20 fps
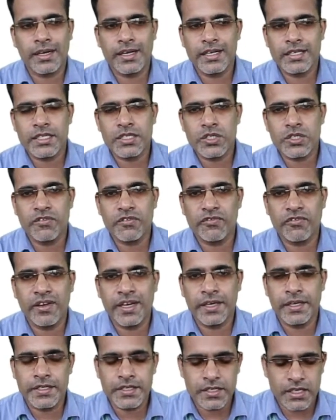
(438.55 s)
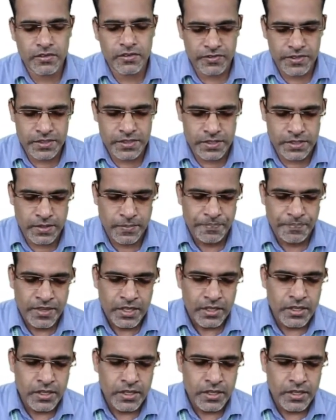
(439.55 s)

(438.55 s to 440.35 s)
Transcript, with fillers: relations of various surfaces.